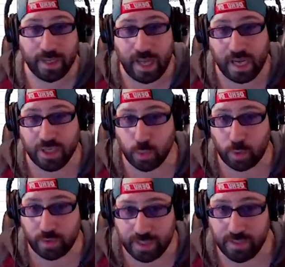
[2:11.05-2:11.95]
an
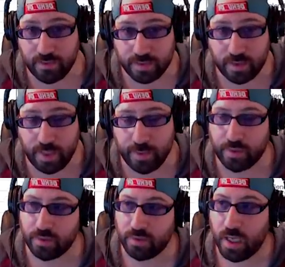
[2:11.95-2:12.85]
actual heal to
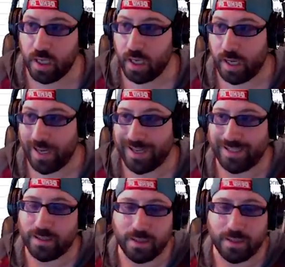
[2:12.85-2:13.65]
people, uh,